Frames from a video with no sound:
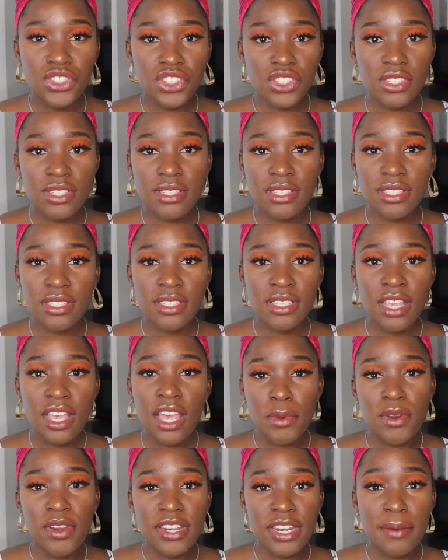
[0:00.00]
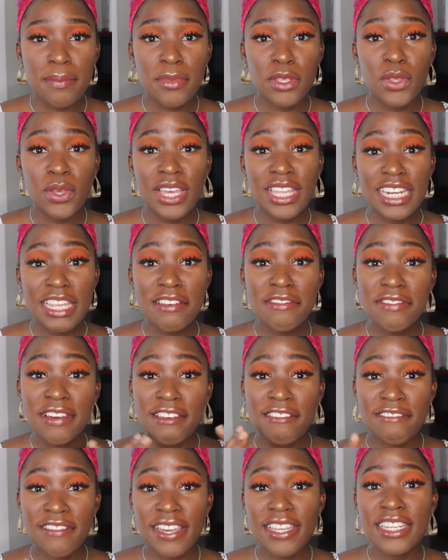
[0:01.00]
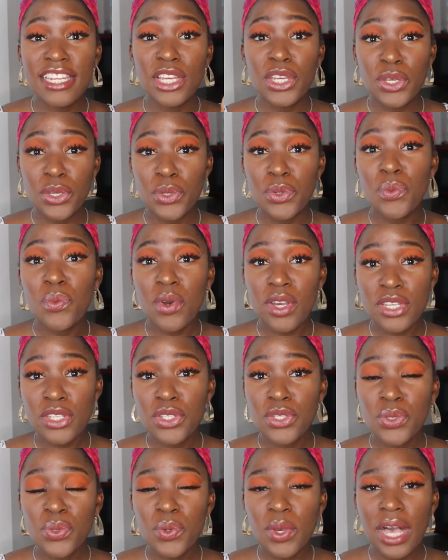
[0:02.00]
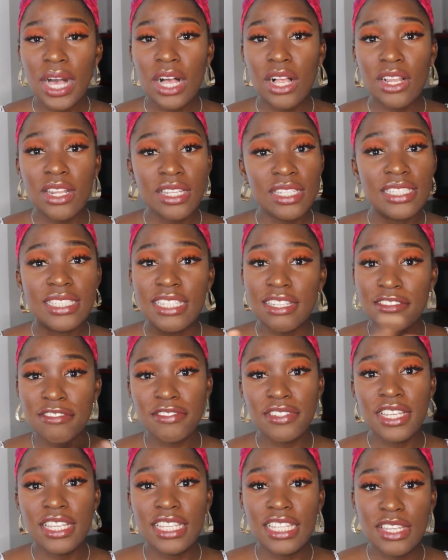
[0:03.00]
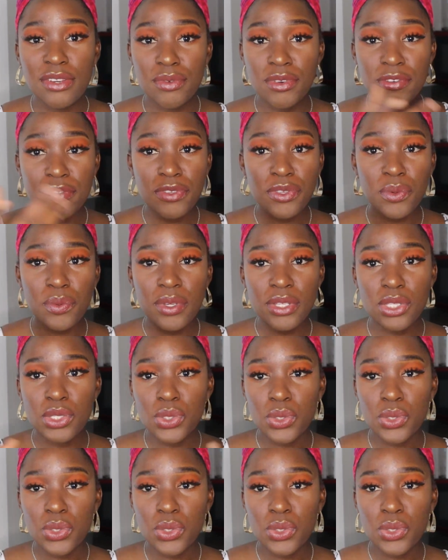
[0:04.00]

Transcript: just comment right down below, and if I find a good one too, I'll definitely review it.